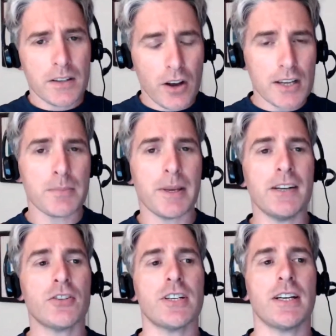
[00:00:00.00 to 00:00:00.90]
Guys, it'd be
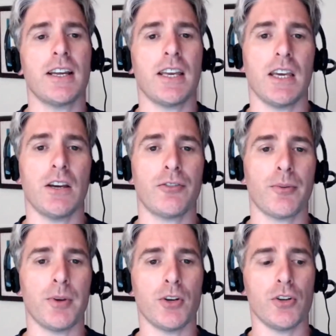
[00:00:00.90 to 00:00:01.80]
interesting to hear from
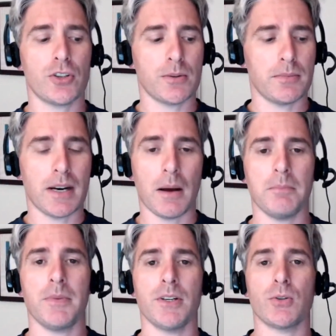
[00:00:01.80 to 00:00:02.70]
you some
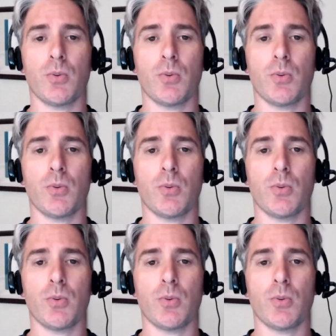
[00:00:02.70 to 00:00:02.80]
numbers